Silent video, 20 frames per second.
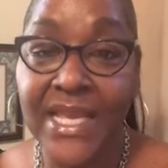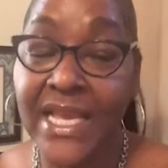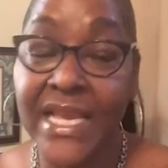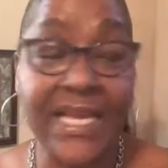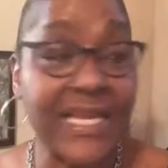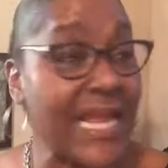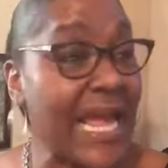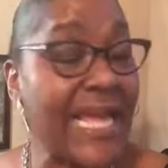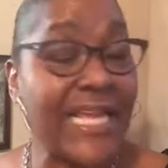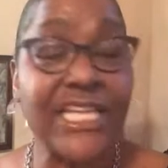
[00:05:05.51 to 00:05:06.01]

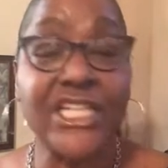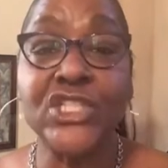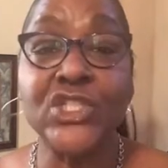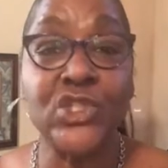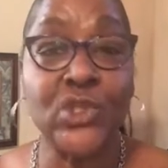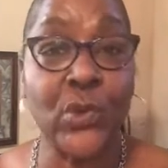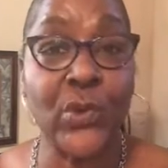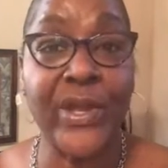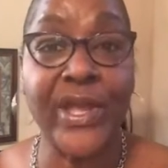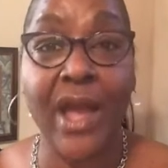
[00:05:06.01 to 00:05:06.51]
And I
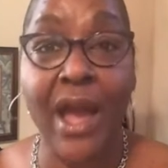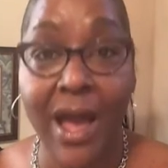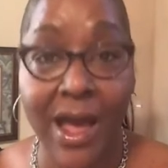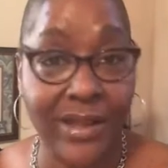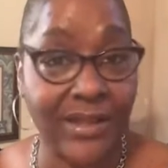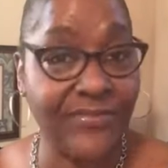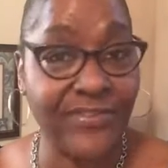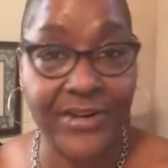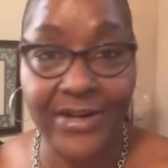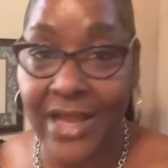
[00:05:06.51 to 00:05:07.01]
enjoy
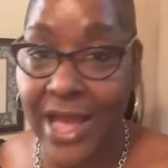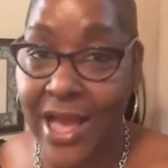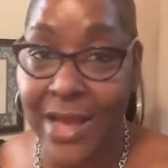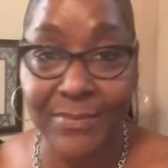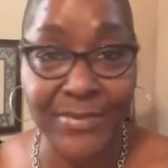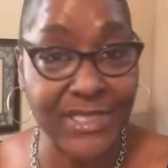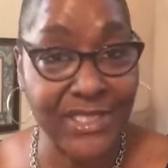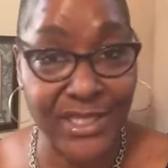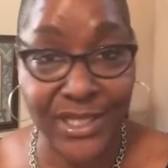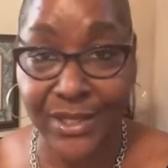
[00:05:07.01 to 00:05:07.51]
all of her
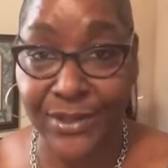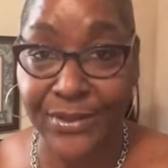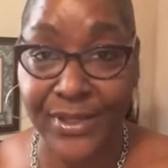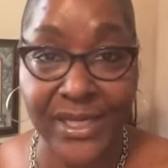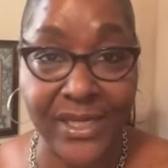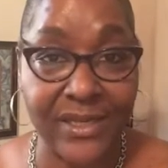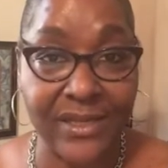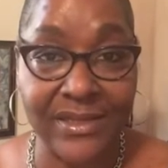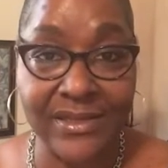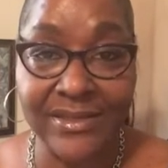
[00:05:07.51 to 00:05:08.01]

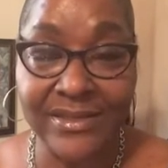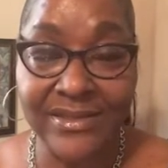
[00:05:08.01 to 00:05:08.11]
commentary.